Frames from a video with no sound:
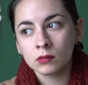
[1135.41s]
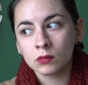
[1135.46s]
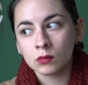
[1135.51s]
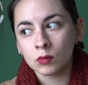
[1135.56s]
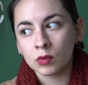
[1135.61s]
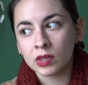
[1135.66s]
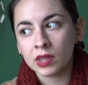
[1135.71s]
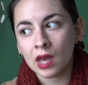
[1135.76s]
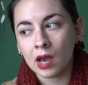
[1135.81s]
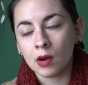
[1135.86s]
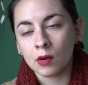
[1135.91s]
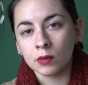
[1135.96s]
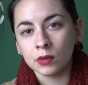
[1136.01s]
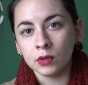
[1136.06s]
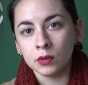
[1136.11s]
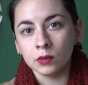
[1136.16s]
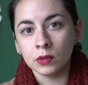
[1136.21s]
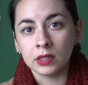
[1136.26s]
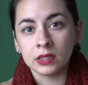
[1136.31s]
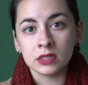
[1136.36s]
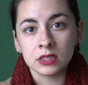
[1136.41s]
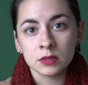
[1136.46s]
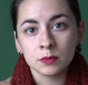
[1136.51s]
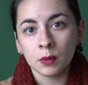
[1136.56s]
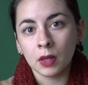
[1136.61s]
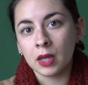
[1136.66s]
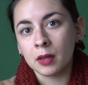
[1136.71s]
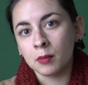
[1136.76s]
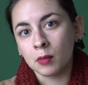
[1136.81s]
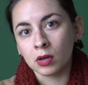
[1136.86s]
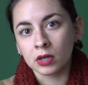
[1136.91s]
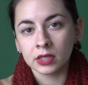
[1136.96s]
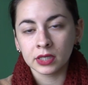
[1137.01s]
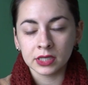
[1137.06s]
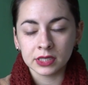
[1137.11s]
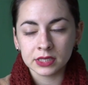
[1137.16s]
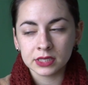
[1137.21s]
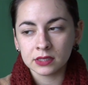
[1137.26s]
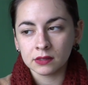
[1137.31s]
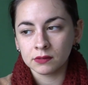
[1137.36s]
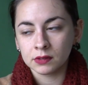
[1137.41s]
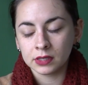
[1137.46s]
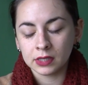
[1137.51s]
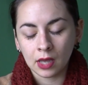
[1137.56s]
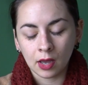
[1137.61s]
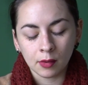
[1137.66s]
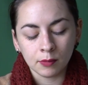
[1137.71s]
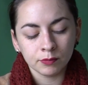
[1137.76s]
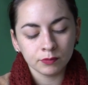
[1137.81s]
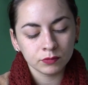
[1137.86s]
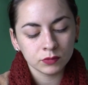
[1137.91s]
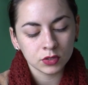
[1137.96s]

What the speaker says: with how you like display and market and stuff like that.